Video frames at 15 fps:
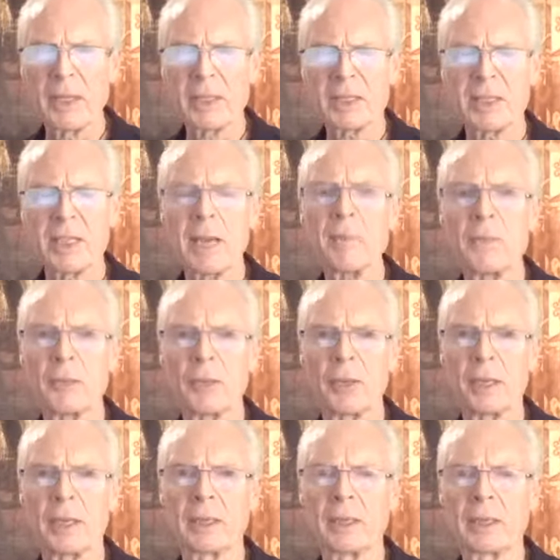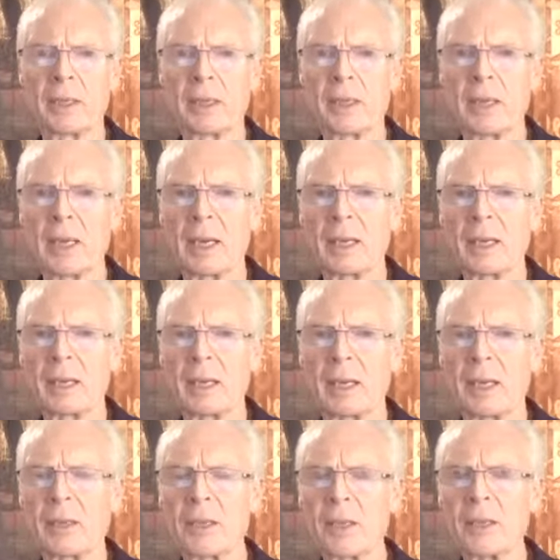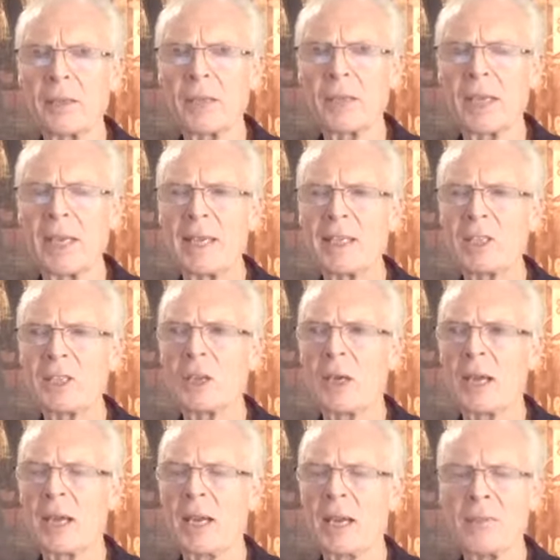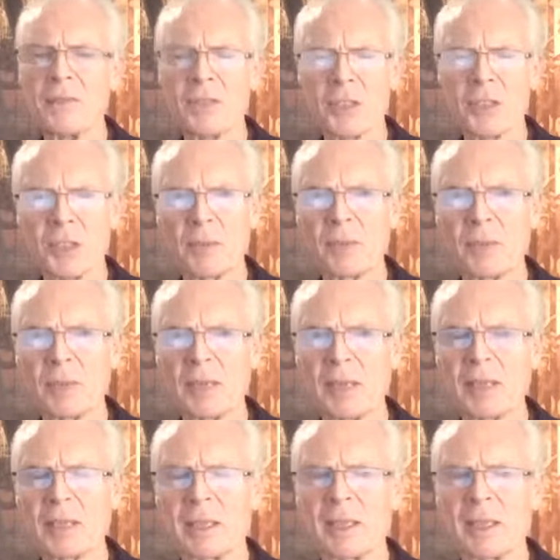is temporary. And another thing is to have something